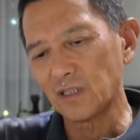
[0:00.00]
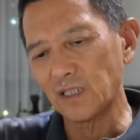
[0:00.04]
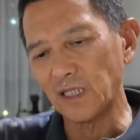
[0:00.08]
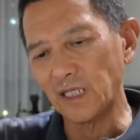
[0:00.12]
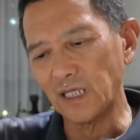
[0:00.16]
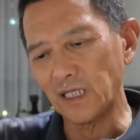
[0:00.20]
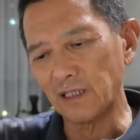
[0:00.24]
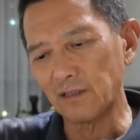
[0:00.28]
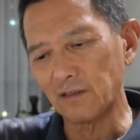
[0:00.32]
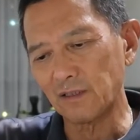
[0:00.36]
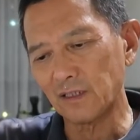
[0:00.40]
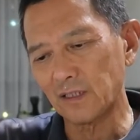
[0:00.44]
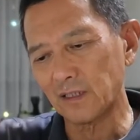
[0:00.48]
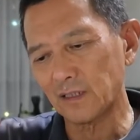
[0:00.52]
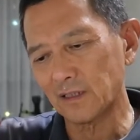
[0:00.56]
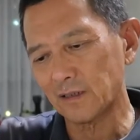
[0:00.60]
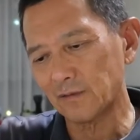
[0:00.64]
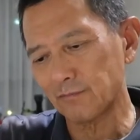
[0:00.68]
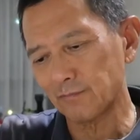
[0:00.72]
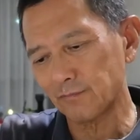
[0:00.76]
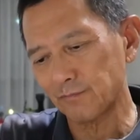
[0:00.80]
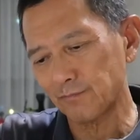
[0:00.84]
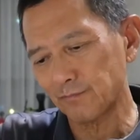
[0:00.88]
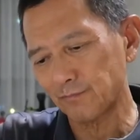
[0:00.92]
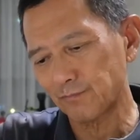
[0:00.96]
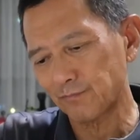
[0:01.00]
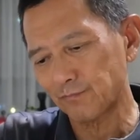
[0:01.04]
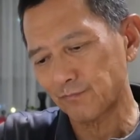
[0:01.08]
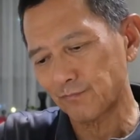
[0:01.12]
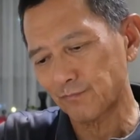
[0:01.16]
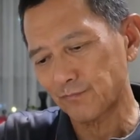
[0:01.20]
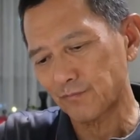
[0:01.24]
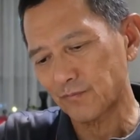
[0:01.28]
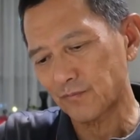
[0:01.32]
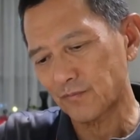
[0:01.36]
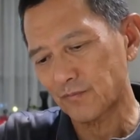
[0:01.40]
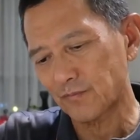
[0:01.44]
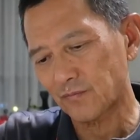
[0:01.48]
And um,
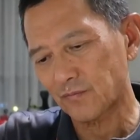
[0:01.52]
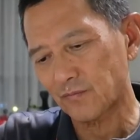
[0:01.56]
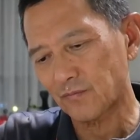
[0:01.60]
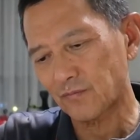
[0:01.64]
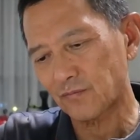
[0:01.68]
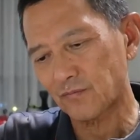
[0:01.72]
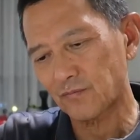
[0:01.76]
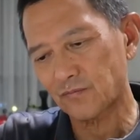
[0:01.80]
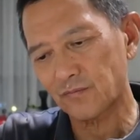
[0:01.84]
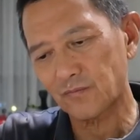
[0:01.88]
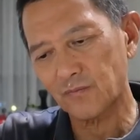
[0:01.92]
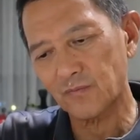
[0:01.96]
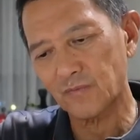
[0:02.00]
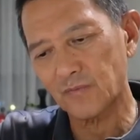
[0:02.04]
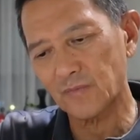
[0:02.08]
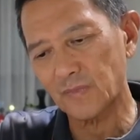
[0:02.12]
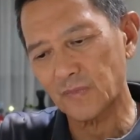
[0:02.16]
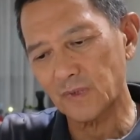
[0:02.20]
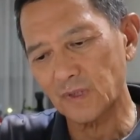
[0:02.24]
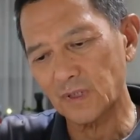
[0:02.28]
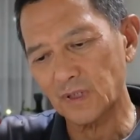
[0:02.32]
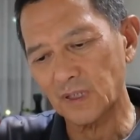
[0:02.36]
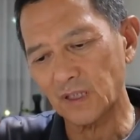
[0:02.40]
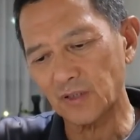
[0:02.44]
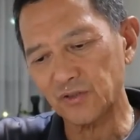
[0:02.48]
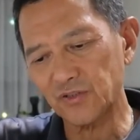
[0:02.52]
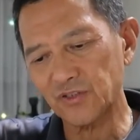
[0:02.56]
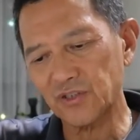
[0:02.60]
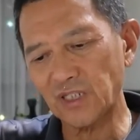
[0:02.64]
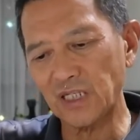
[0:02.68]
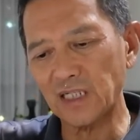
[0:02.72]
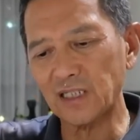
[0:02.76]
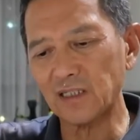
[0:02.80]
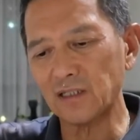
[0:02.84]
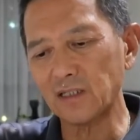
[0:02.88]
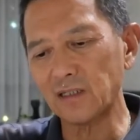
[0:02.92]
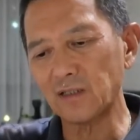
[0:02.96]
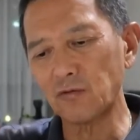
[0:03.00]
I was
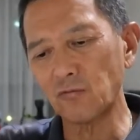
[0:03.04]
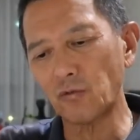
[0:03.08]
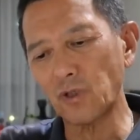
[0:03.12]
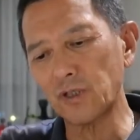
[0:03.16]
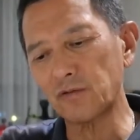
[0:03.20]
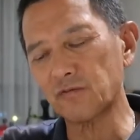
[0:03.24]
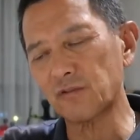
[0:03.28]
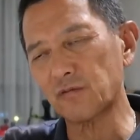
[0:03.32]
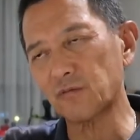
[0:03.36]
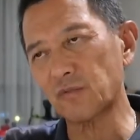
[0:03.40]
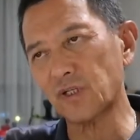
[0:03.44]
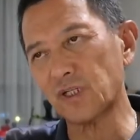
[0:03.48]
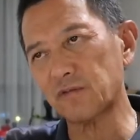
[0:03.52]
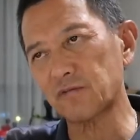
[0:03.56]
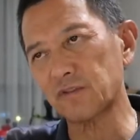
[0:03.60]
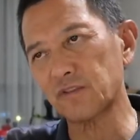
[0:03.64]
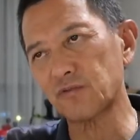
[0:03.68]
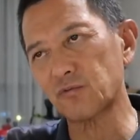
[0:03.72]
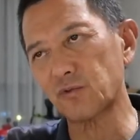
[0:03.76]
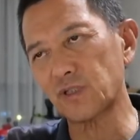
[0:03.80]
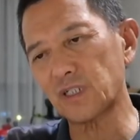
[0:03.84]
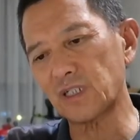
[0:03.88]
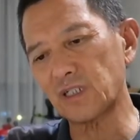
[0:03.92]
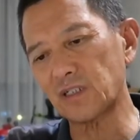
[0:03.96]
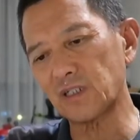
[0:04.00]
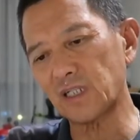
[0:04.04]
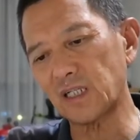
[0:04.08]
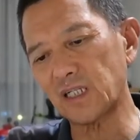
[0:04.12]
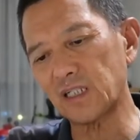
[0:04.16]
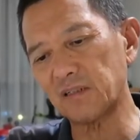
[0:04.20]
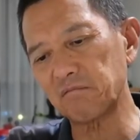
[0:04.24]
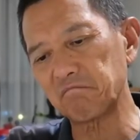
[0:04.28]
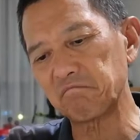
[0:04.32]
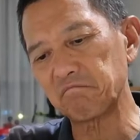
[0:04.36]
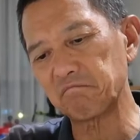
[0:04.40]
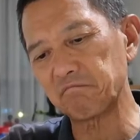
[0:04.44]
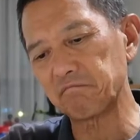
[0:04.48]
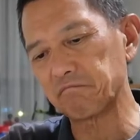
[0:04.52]
taking one for breakfast, one at
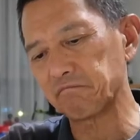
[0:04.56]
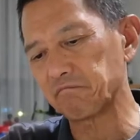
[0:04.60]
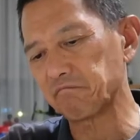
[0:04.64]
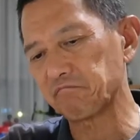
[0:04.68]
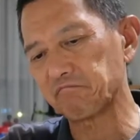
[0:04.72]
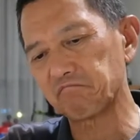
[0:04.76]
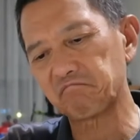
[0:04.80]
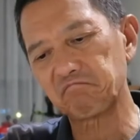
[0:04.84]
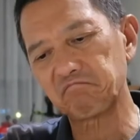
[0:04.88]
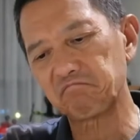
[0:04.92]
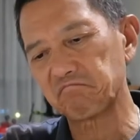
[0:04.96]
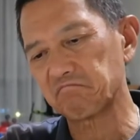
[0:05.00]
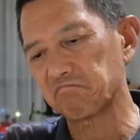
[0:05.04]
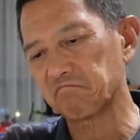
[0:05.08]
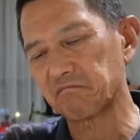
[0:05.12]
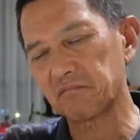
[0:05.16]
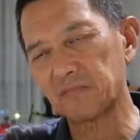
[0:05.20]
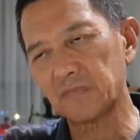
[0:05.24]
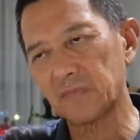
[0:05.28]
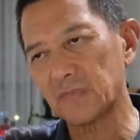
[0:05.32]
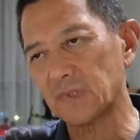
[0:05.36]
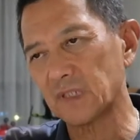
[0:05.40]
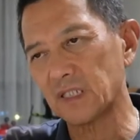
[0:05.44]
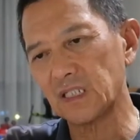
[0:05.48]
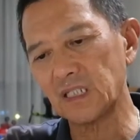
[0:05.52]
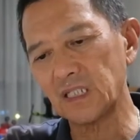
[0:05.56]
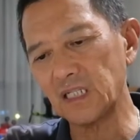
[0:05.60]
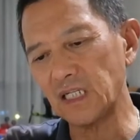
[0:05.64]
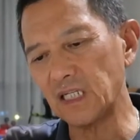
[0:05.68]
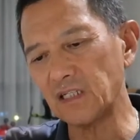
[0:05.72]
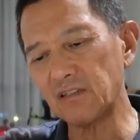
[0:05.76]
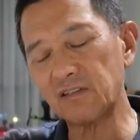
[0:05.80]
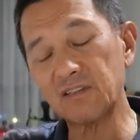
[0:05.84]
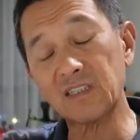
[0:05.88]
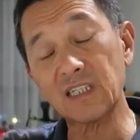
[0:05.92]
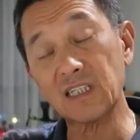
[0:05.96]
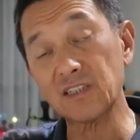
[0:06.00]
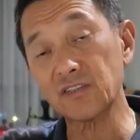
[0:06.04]
night.
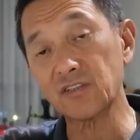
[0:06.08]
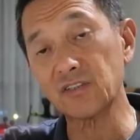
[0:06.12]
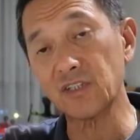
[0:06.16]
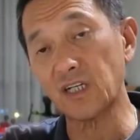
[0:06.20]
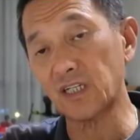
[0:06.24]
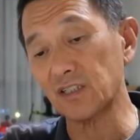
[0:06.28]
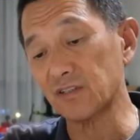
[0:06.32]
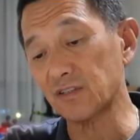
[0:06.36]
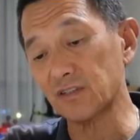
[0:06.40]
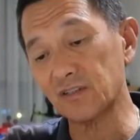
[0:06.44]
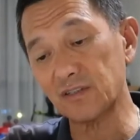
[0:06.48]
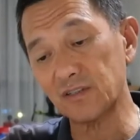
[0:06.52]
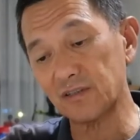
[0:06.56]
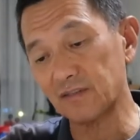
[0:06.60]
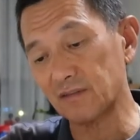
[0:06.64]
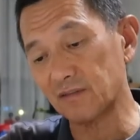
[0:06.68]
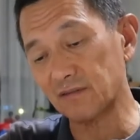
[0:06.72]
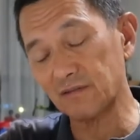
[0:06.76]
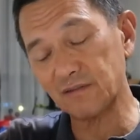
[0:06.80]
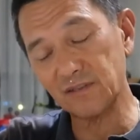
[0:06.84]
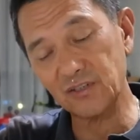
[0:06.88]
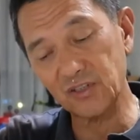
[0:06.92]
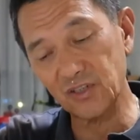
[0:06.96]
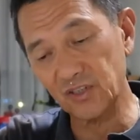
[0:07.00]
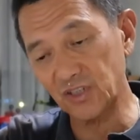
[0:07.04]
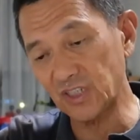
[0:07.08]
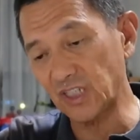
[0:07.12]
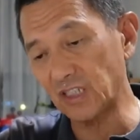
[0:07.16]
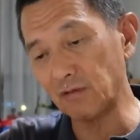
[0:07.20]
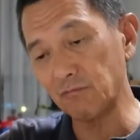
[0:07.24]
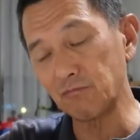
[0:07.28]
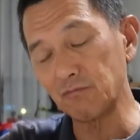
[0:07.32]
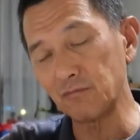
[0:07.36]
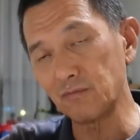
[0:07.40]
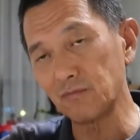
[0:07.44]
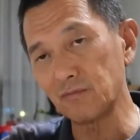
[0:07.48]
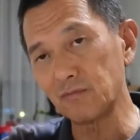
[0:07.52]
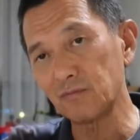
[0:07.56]
It does not
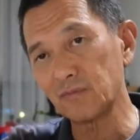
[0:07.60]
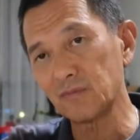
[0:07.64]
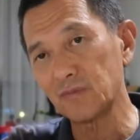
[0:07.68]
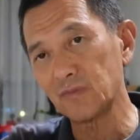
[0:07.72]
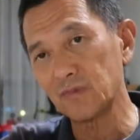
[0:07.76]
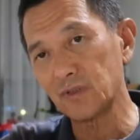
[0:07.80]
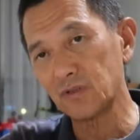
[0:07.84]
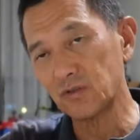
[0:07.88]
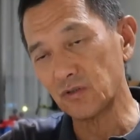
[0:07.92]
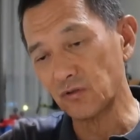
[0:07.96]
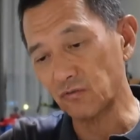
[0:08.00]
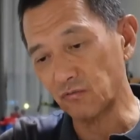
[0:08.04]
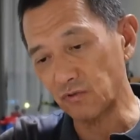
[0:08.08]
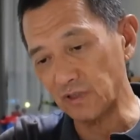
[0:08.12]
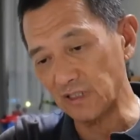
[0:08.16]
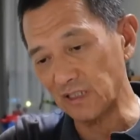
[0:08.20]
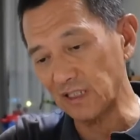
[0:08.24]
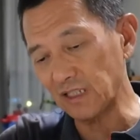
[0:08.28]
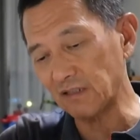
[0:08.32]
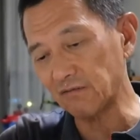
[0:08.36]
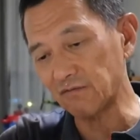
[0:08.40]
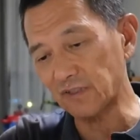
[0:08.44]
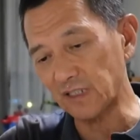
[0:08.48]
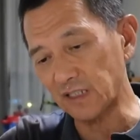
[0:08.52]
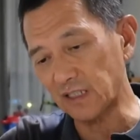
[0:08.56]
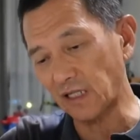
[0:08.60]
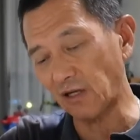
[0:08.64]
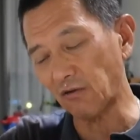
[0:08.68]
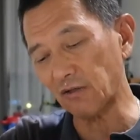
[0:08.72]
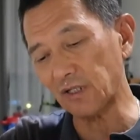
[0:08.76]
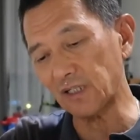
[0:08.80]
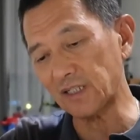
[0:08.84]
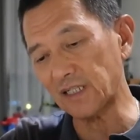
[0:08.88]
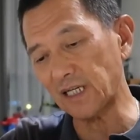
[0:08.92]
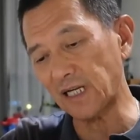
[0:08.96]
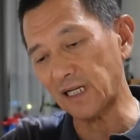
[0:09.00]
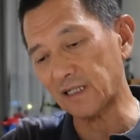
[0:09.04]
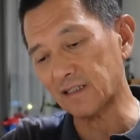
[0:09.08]
seem to relieve the
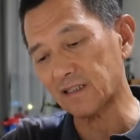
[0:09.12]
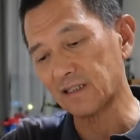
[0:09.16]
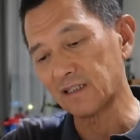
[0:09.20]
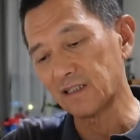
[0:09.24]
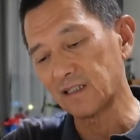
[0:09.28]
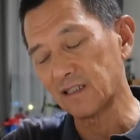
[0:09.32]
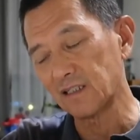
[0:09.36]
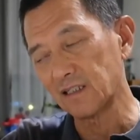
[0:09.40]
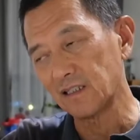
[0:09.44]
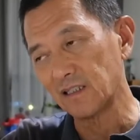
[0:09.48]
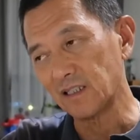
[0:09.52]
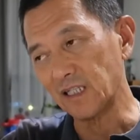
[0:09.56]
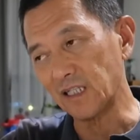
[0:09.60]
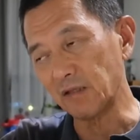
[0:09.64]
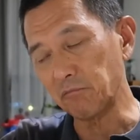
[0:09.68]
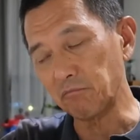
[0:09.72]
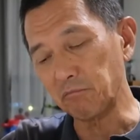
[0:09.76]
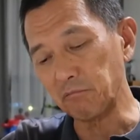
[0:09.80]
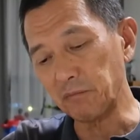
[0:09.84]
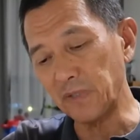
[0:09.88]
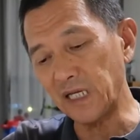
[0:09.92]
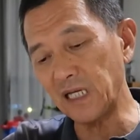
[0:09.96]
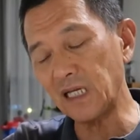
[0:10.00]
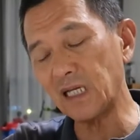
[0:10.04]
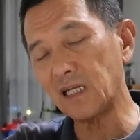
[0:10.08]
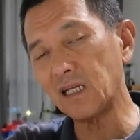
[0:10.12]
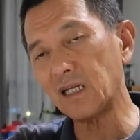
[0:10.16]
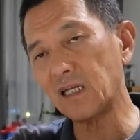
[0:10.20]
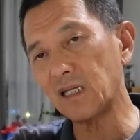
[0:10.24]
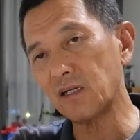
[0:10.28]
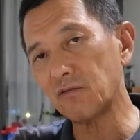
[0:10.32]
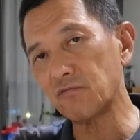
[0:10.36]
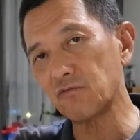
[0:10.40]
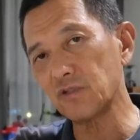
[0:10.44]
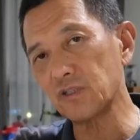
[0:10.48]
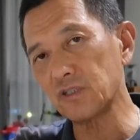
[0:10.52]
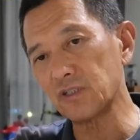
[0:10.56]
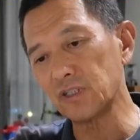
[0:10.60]
gout attack. It may
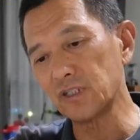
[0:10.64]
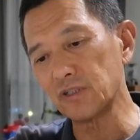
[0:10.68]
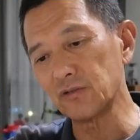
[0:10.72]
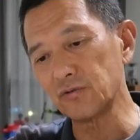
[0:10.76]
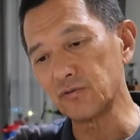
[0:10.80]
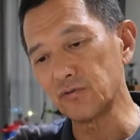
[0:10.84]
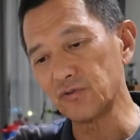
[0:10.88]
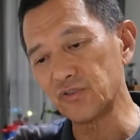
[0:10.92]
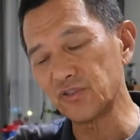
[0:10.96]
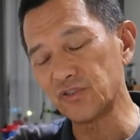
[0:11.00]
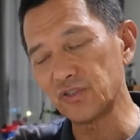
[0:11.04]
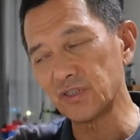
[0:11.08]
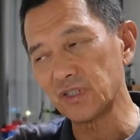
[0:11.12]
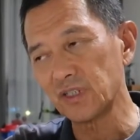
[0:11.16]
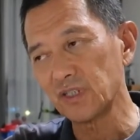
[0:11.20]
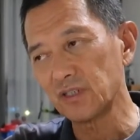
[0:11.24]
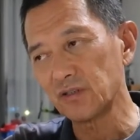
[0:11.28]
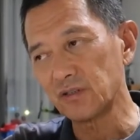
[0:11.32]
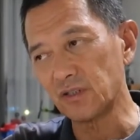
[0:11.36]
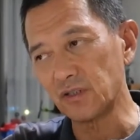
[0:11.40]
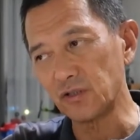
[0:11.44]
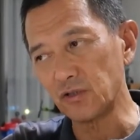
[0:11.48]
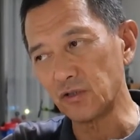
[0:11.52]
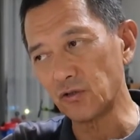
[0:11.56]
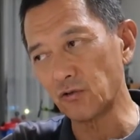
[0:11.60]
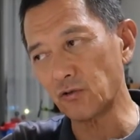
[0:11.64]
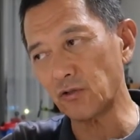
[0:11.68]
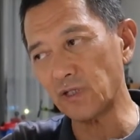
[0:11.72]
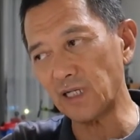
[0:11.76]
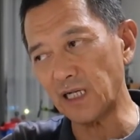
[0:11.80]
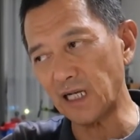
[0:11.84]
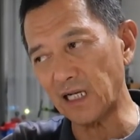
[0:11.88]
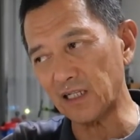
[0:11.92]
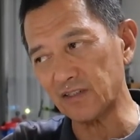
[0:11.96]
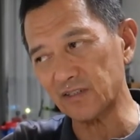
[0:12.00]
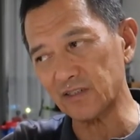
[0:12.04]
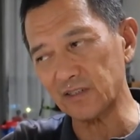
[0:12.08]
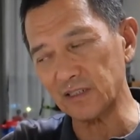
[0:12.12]
have reduced the uric
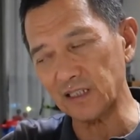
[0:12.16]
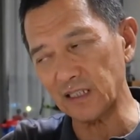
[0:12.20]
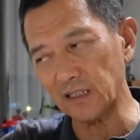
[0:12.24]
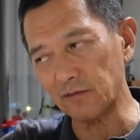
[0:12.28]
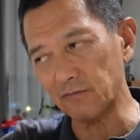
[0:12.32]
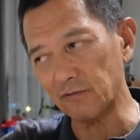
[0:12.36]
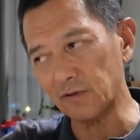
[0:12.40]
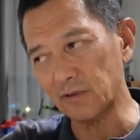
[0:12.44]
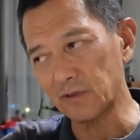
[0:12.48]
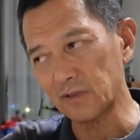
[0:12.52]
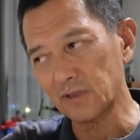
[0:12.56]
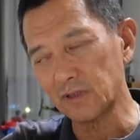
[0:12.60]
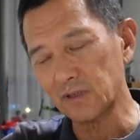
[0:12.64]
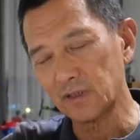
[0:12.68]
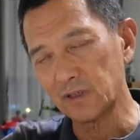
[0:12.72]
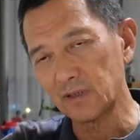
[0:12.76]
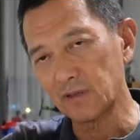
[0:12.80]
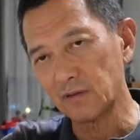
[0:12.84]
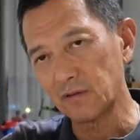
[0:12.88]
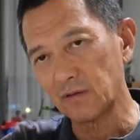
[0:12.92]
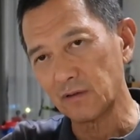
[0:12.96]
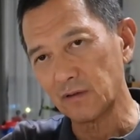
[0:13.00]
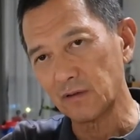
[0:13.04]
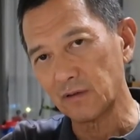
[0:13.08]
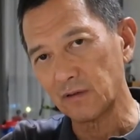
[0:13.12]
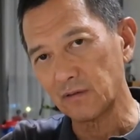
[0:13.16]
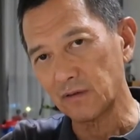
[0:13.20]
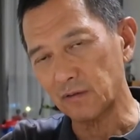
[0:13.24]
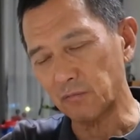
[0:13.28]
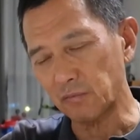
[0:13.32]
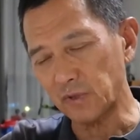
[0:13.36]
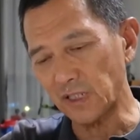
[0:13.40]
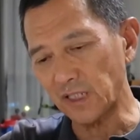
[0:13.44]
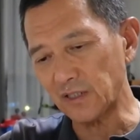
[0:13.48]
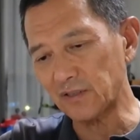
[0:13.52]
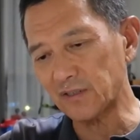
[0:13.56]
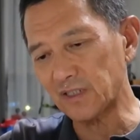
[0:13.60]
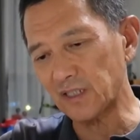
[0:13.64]
acid level the
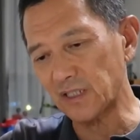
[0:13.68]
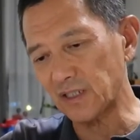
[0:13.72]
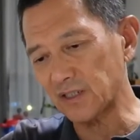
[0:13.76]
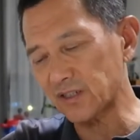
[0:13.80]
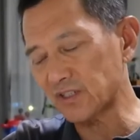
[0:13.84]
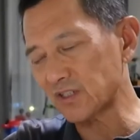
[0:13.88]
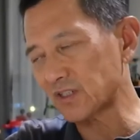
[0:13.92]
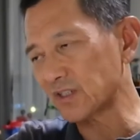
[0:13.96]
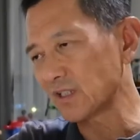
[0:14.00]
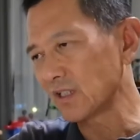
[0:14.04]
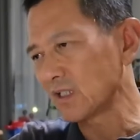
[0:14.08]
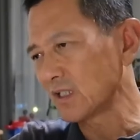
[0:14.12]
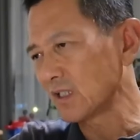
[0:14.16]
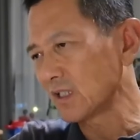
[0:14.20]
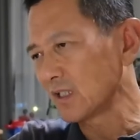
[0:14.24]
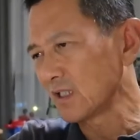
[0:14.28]
blood test